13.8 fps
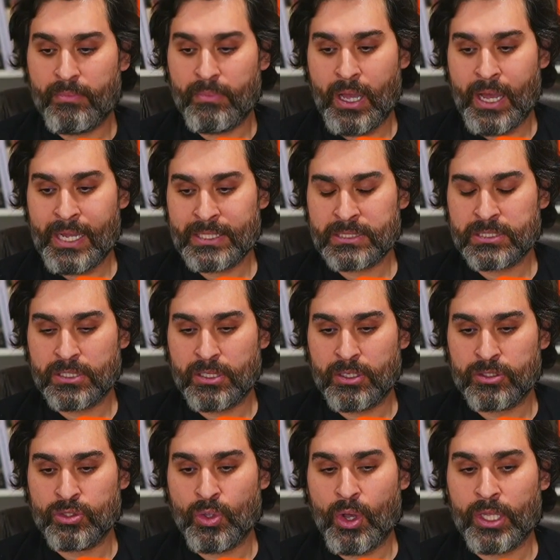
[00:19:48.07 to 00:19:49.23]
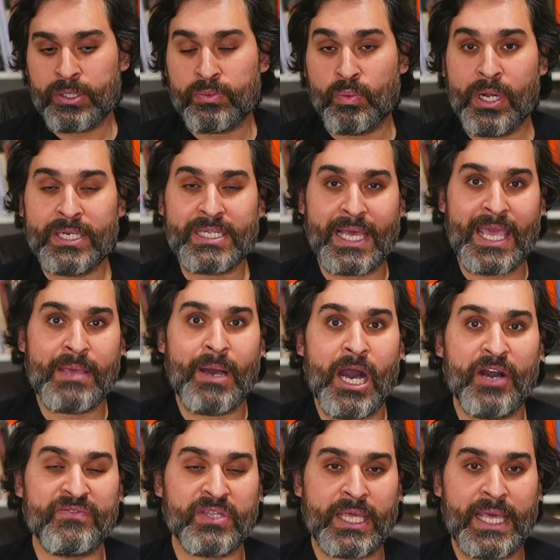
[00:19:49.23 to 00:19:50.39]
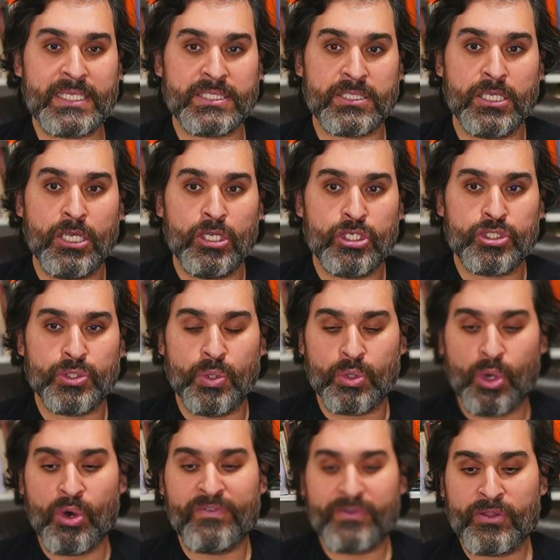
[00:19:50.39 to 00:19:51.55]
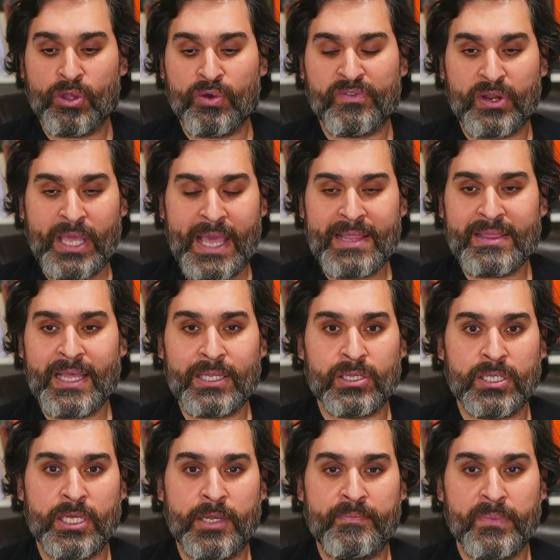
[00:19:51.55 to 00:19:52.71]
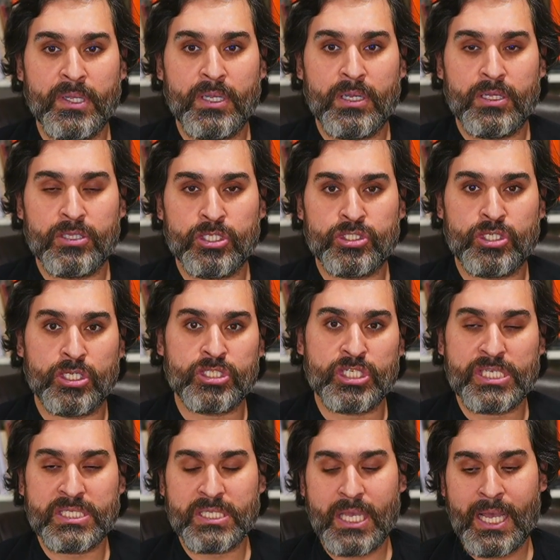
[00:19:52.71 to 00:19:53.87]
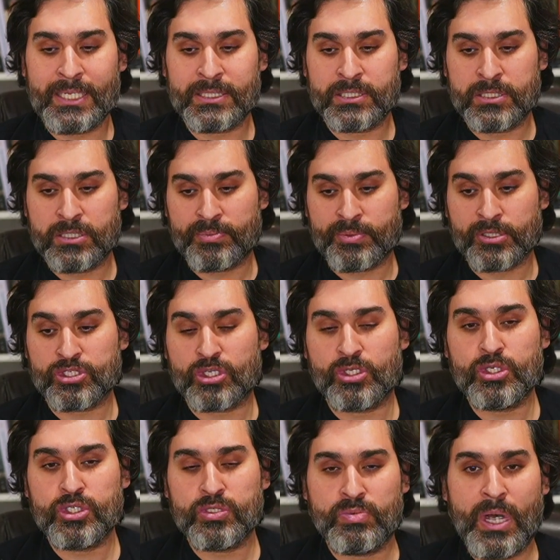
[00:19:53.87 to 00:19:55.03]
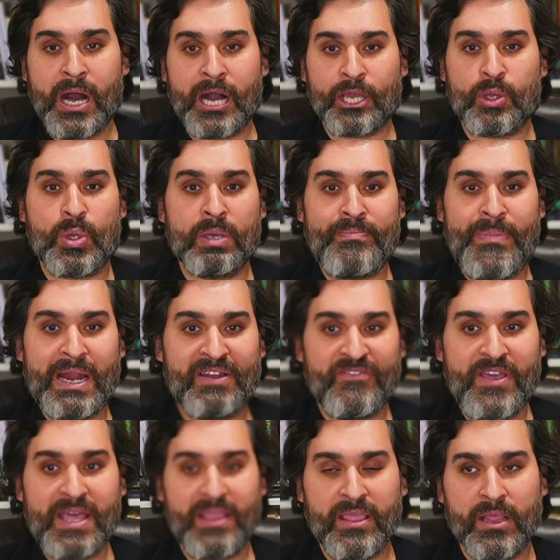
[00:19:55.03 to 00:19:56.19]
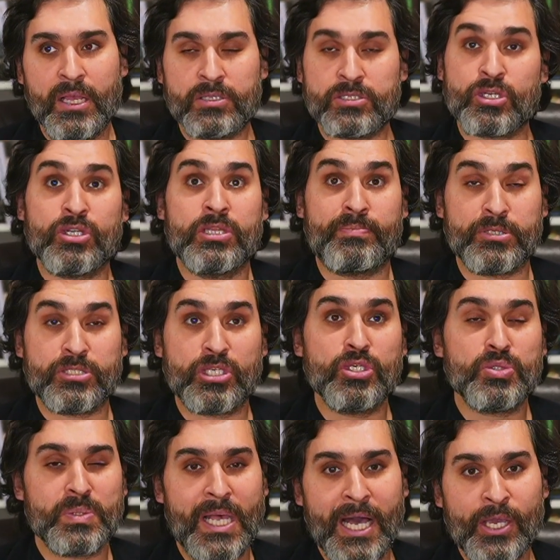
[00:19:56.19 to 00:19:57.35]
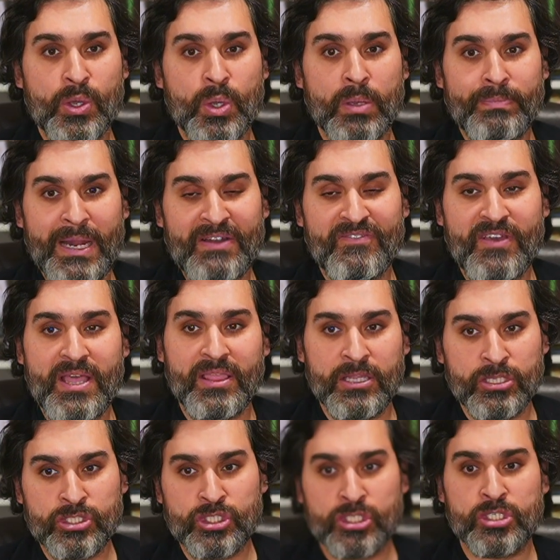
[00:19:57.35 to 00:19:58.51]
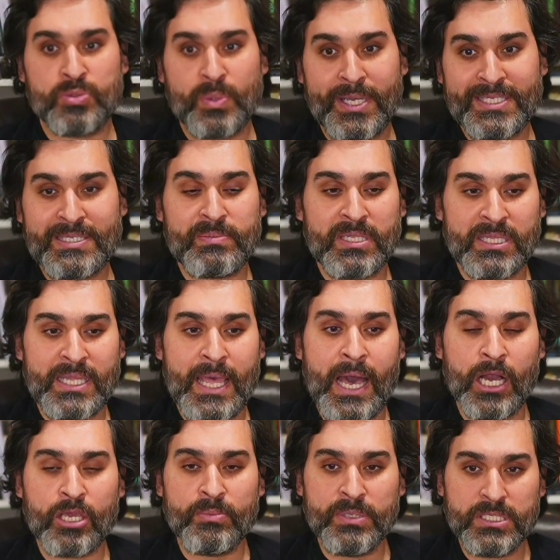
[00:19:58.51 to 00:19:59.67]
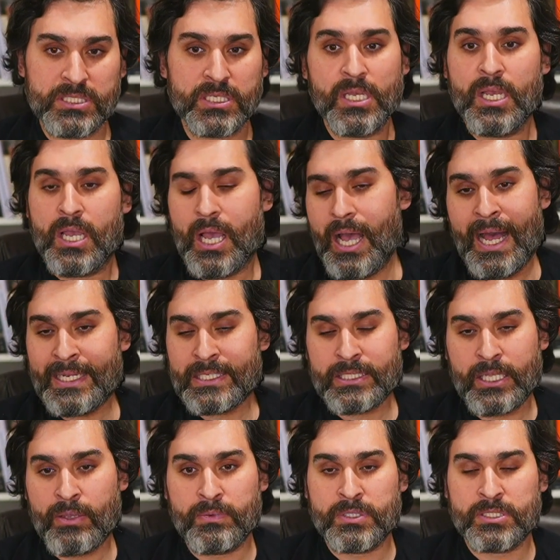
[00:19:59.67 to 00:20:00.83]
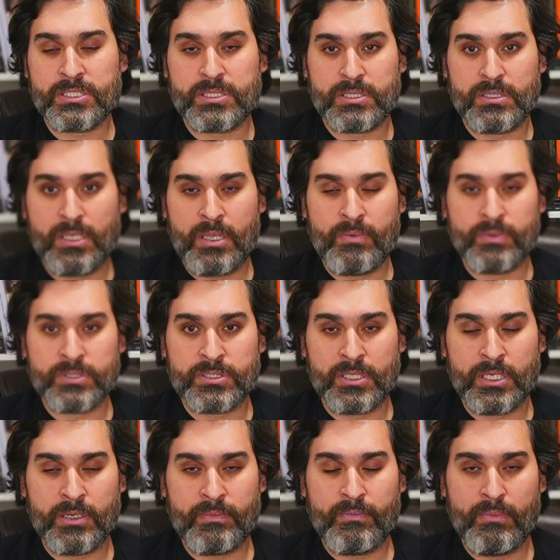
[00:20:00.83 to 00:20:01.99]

And word that came out of the case showed over and over again that the the judges and the prosecution were arguing in bad faith. Sorry, the prosecution was arguing in bad faith, and the judges were accepting their arguments, and it was a